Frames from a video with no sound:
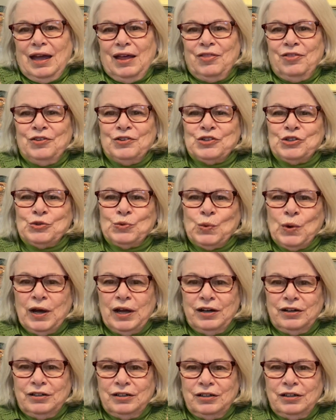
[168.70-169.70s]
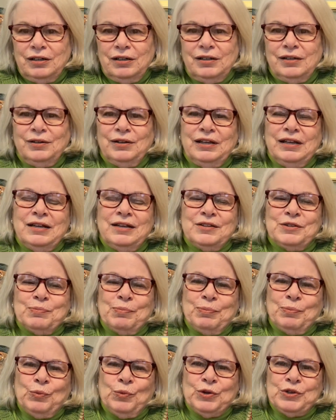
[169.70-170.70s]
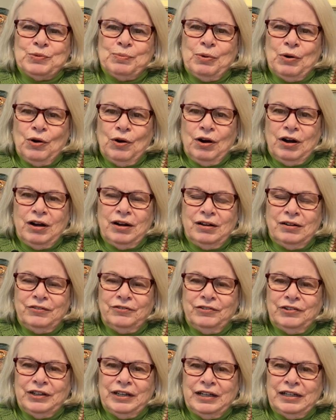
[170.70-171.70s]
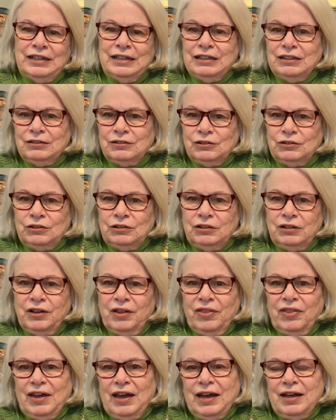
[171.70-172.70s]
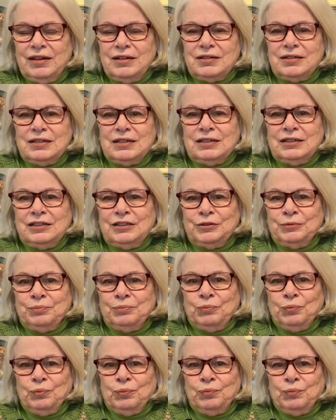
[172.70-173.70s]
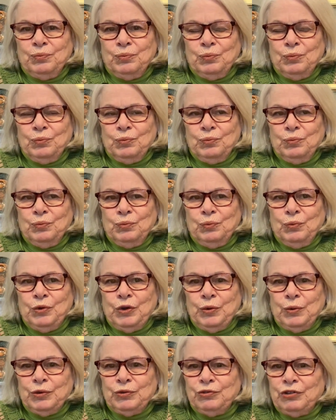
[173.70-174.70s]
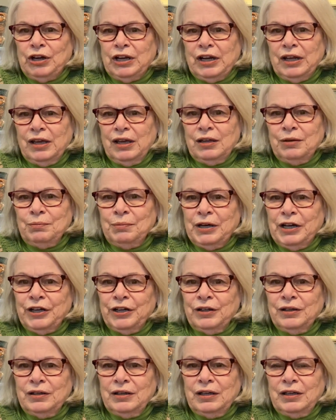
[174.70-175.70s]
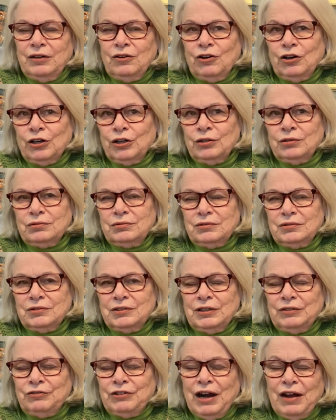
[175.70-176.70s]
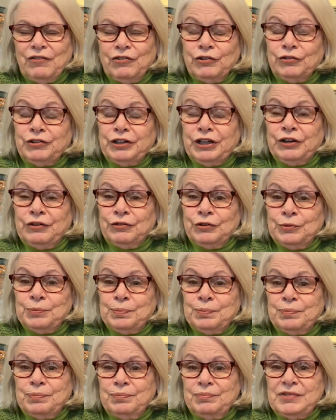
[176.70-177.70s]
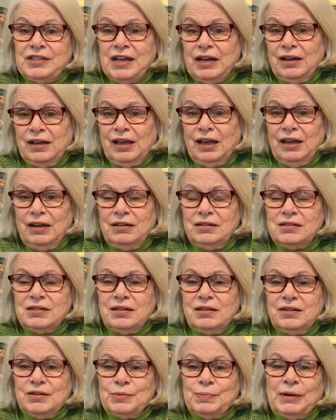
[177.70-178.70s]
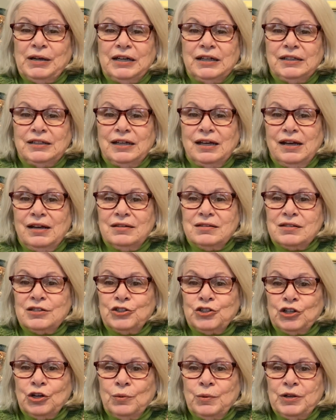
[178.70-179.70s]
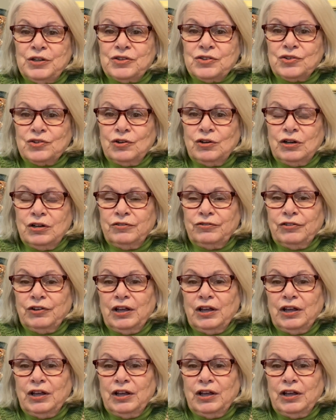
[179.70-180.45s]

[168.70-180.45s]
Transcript: The sweater was part of a knit-along that we were running in our Ravelry group dedicated to this podcast, the Joey's Scarf